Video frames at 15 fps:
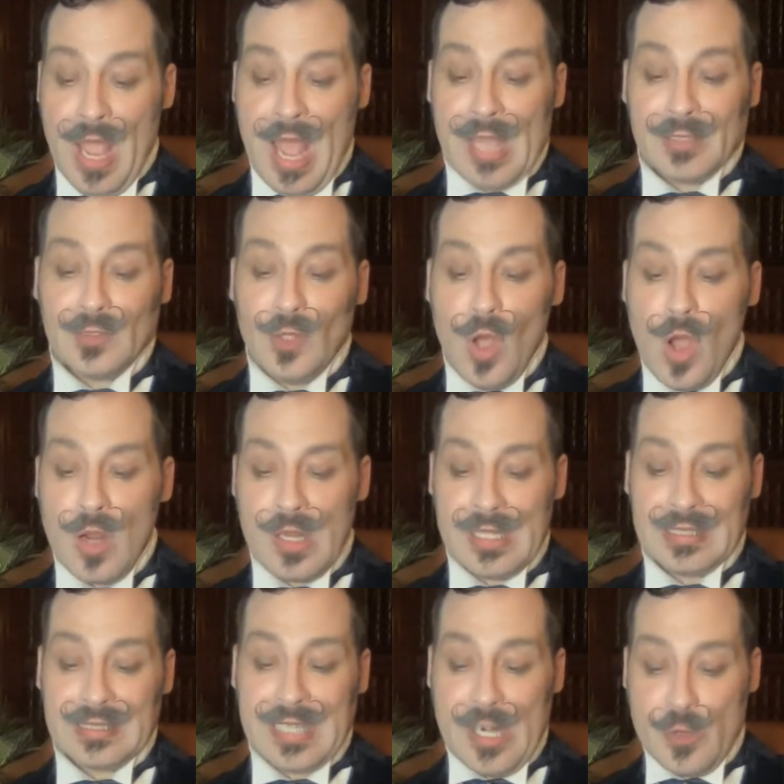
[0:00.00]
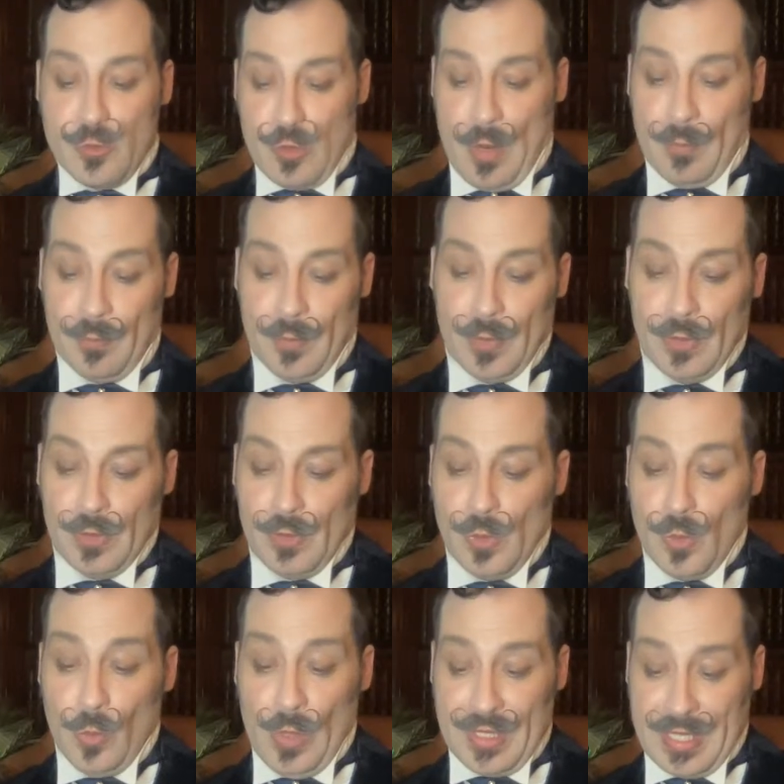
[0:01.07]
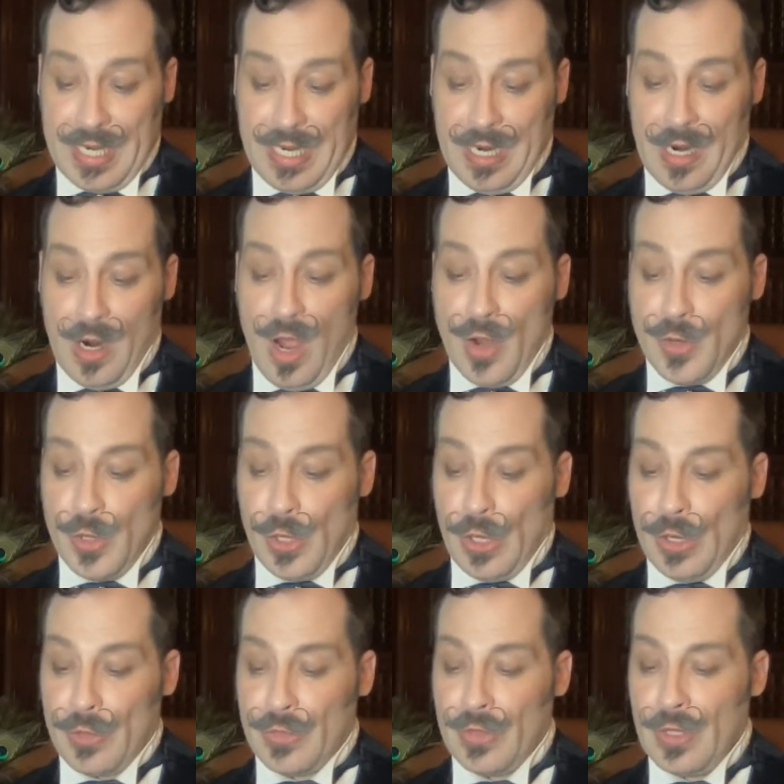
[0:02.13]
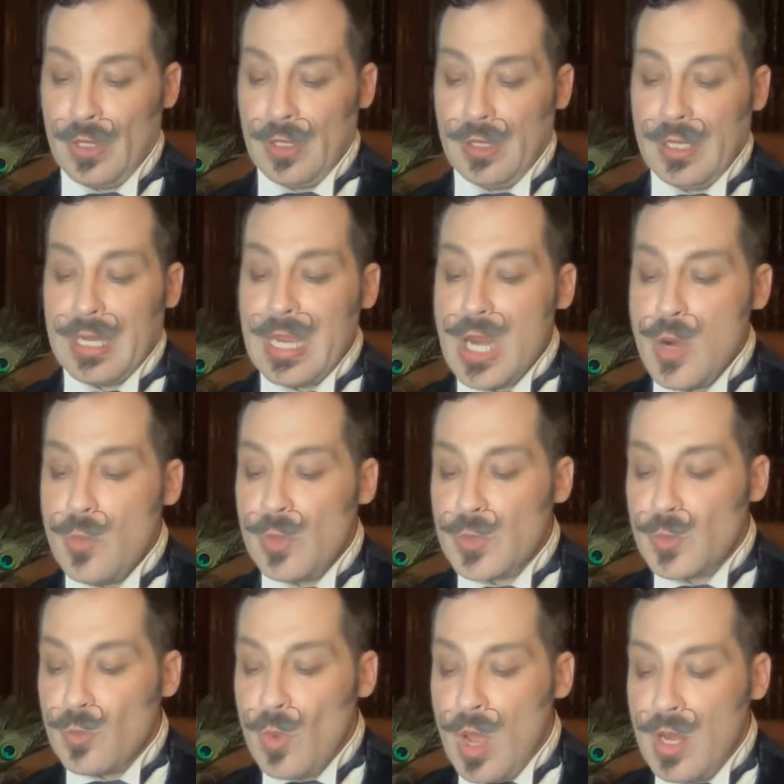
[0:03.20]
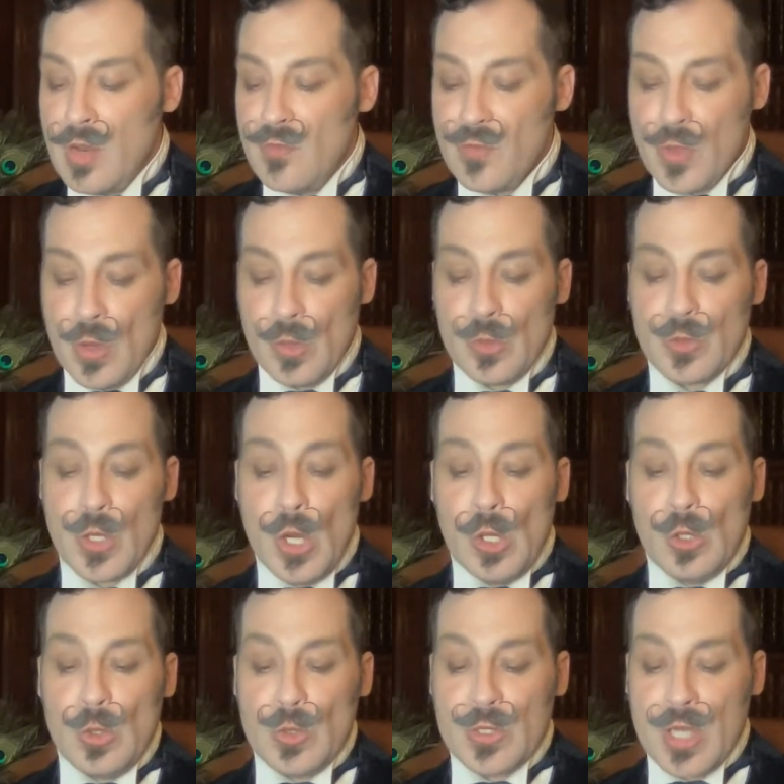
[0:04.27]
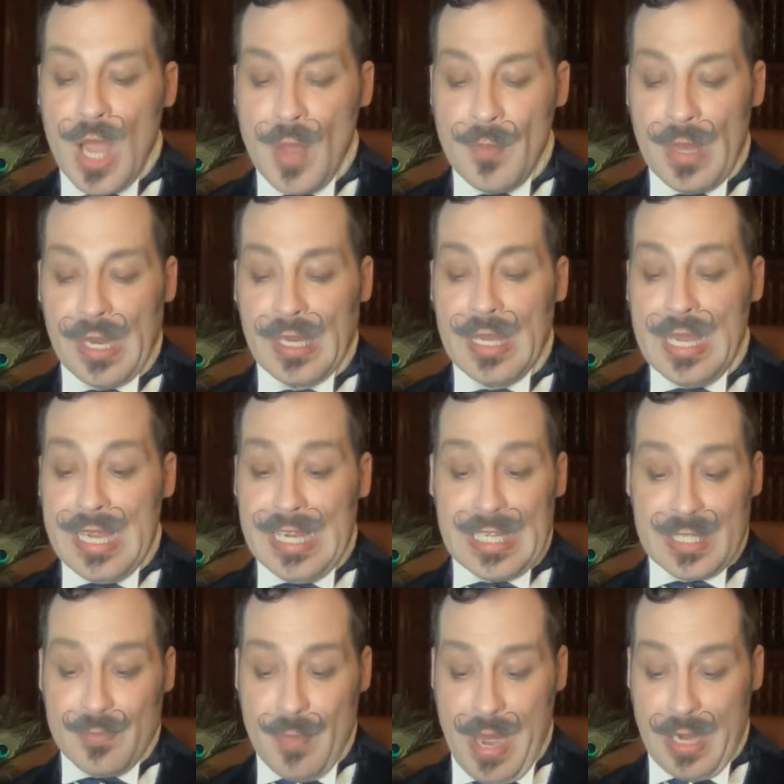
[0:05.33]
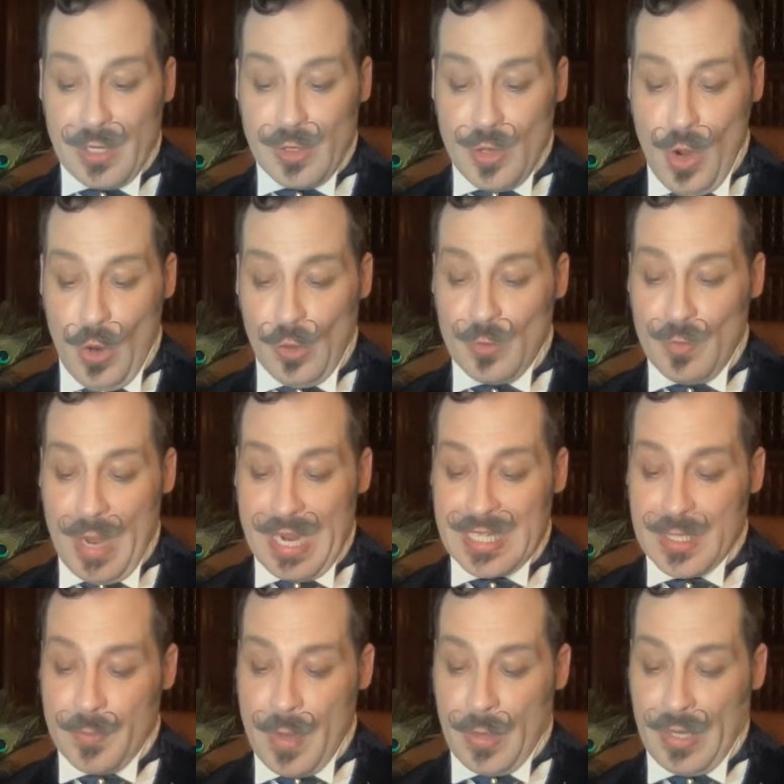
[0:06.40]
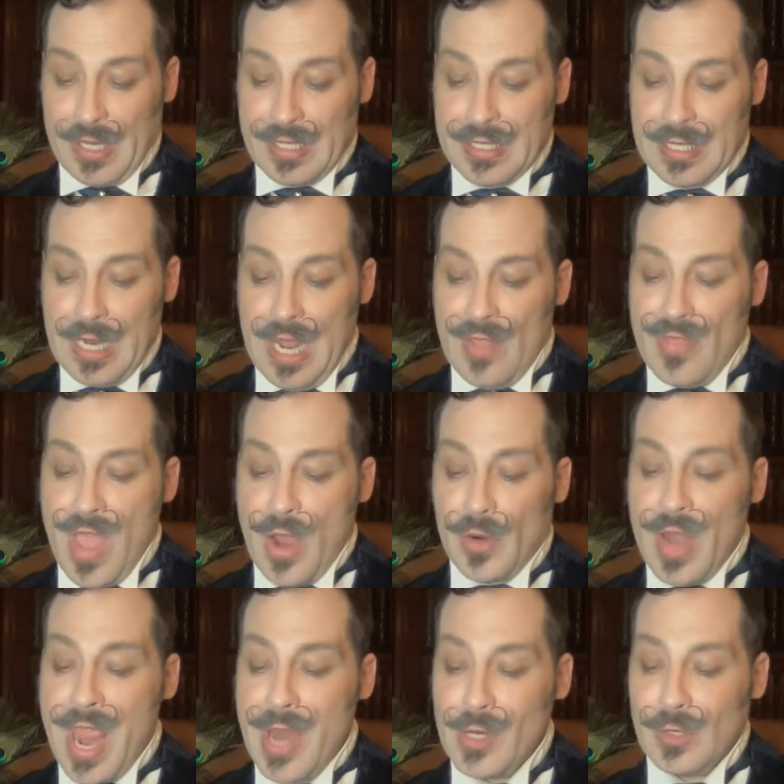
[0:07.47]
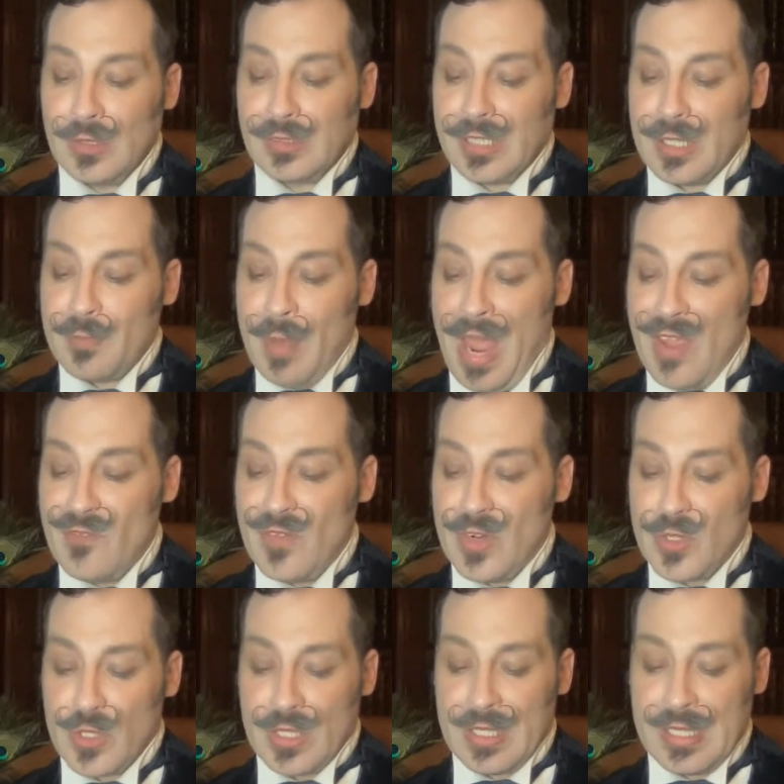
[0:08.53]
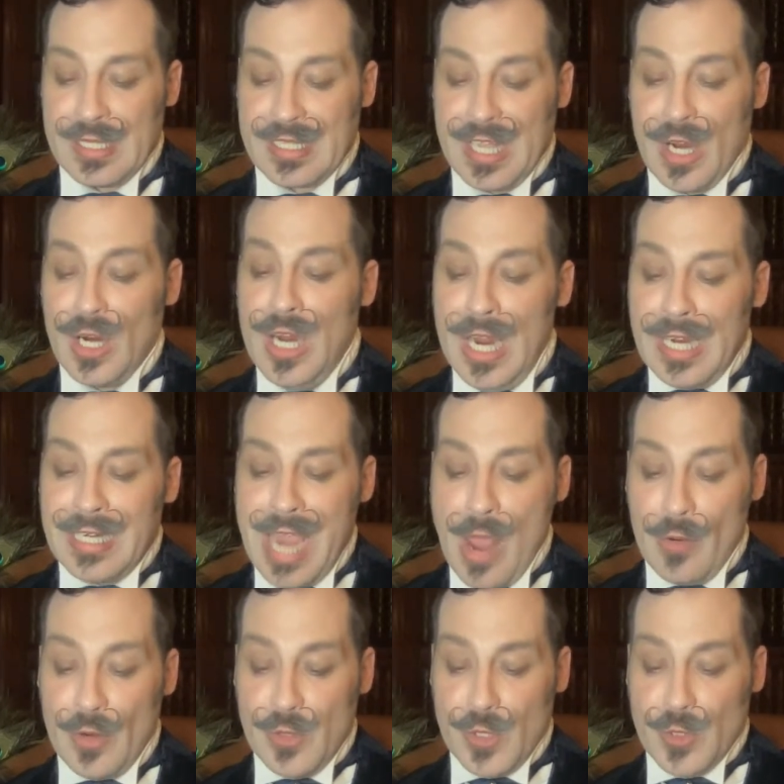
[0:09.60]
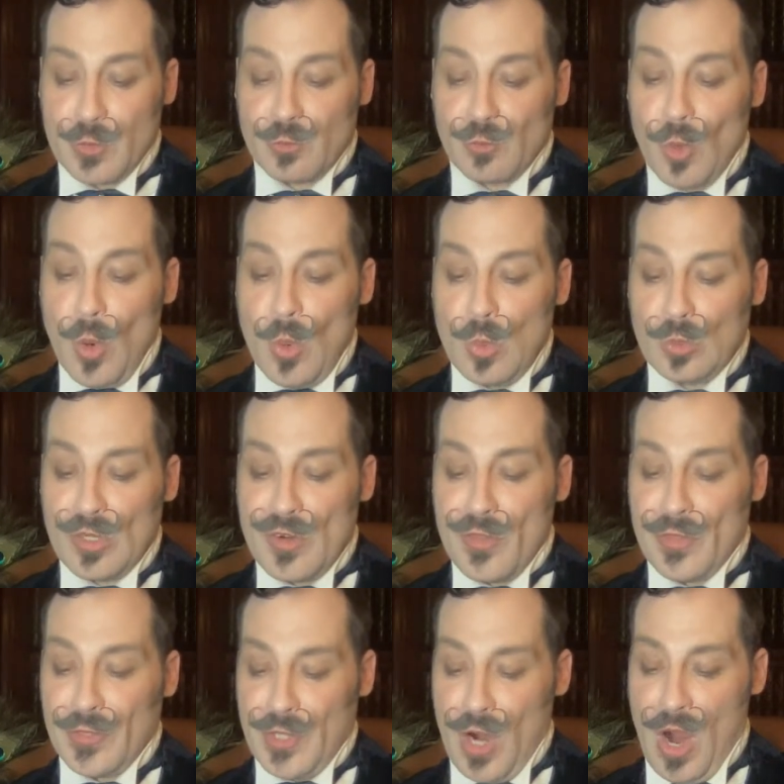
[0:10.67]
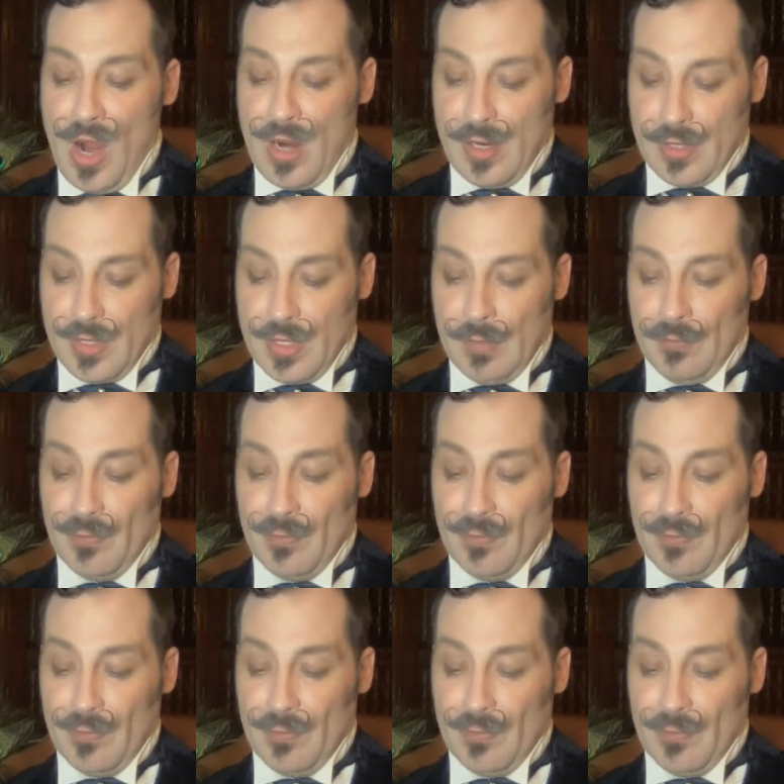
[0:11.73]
As long as Sintram was here on earth, he was one of those whose coming is made known by spirits. They are heralded by visions. Their carriages roll into the yard.